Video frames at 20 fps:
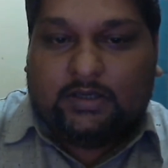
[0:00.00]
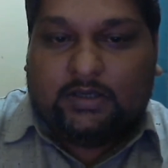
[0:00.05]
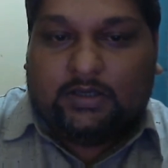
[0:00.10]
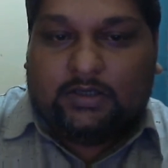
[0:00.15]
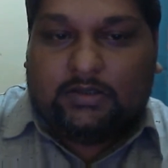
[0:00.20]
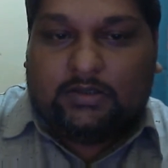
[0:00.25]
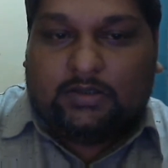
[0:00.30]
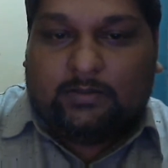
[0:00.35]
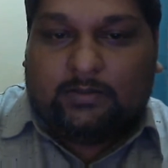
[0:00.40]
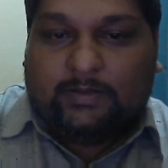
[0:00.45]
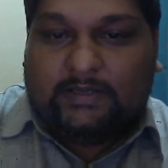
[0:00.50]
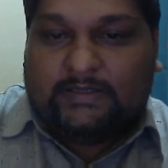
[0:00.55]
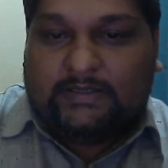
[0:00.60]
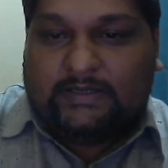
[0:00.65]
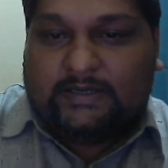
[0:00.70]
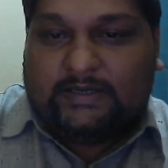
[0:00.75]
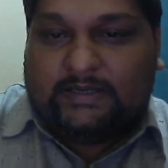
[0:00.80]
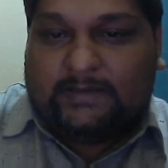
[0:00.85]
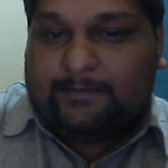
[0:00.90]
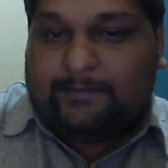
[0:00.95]
So
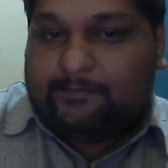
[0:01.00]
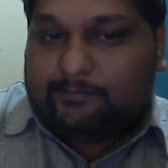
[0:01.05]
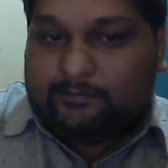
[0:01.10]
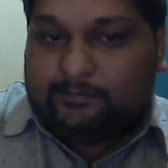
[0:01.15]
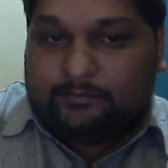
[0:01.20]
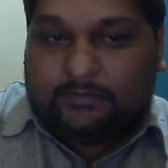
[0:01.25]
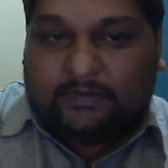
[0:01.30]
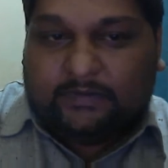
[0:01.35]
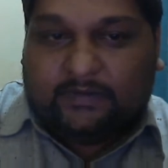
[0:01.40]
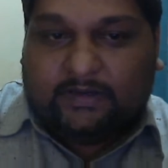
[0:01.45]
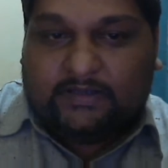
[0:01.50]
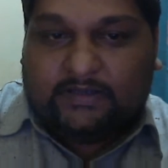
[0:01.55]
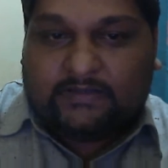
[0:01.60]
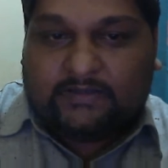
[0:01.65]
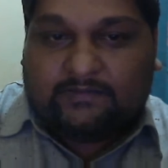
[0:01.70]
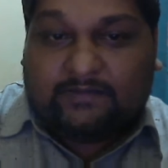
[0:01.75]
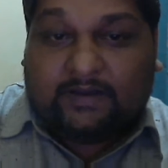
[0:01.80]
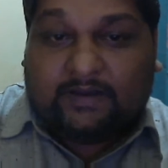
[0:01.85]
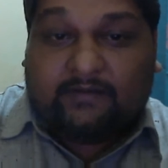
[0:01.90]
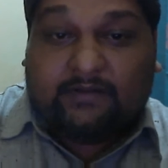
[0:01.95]
basically, Diwali is a
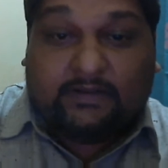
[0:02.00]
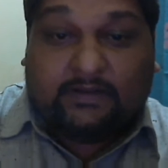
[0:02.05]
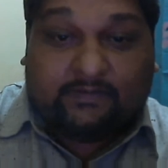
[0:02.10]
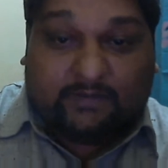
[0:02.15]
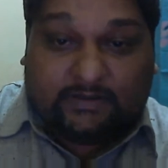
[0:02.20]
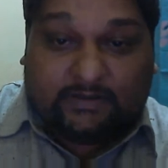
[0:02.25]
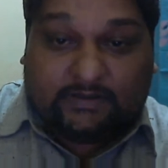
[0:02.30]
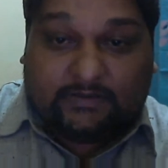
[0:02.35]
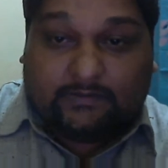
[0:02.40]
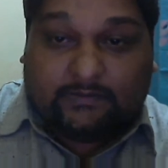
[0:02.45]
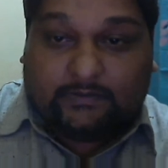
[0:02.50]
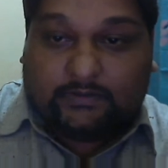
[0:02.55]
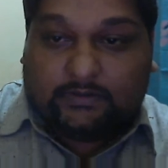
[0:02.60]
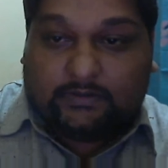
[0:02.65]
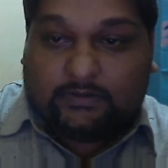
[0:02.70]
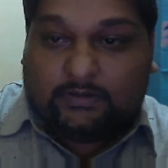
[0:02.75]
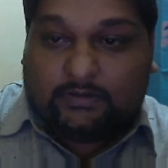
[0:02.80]
5 day festival